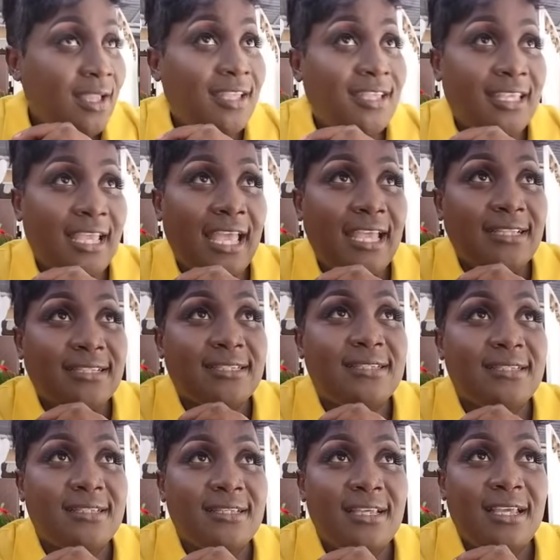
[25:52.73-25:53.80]
Yes.
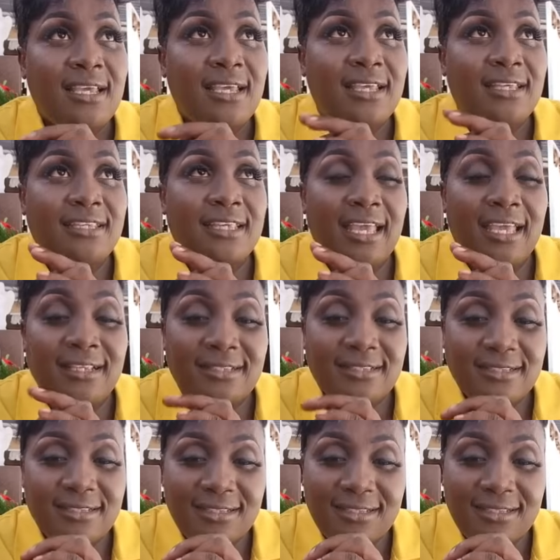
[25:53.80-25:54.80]
Yes.